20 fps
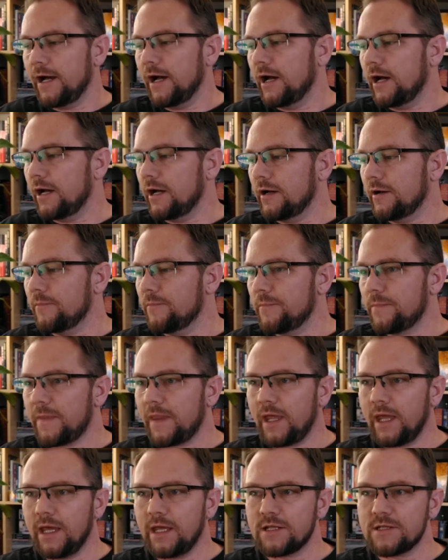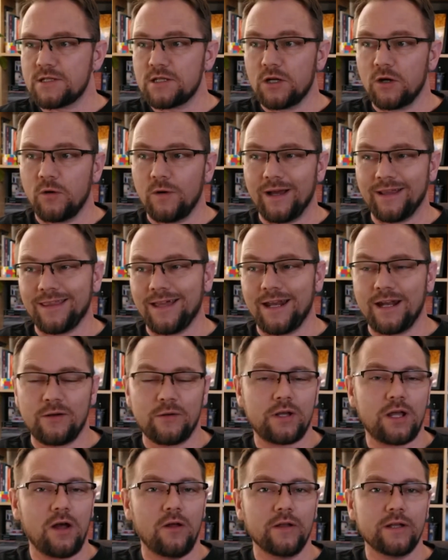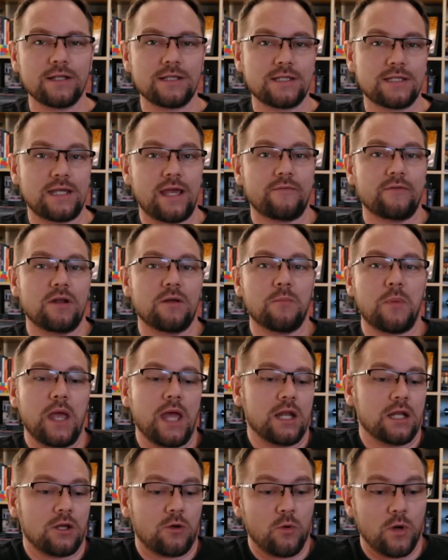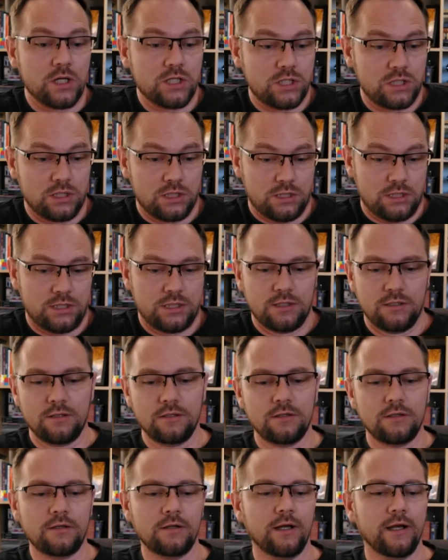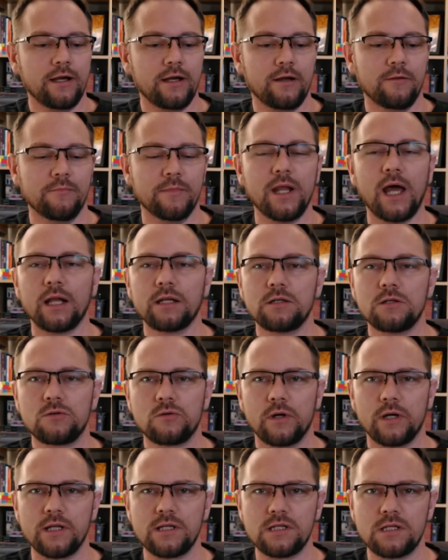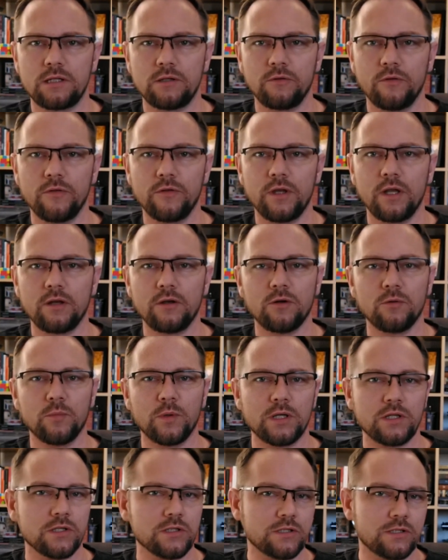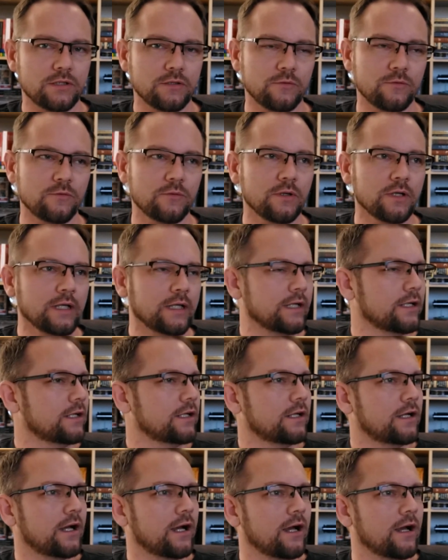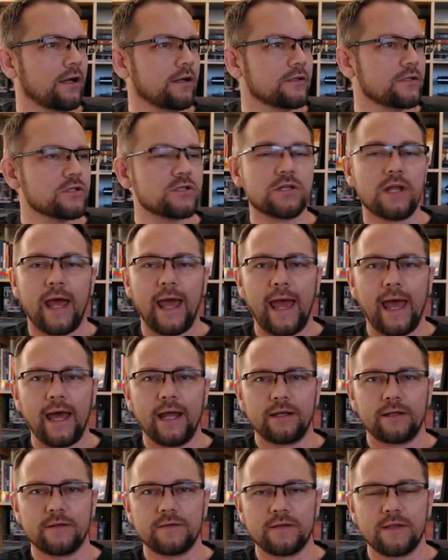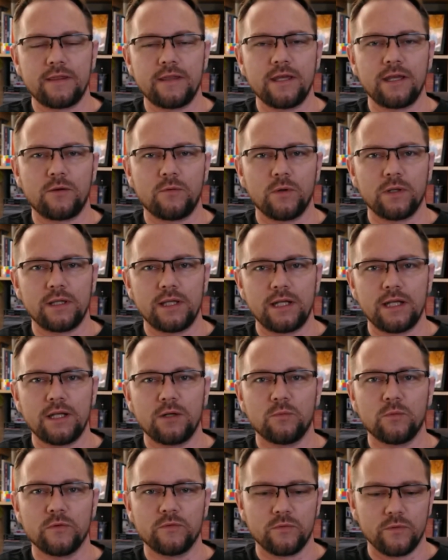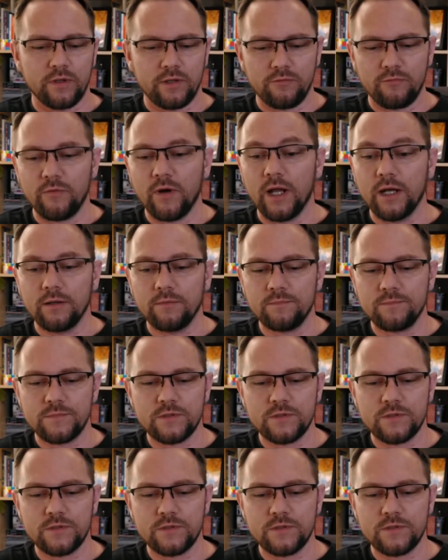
And so I thought I would call it 7-pen questions. Not to try to steal thunder, but just to add, because I think what they did was really fun.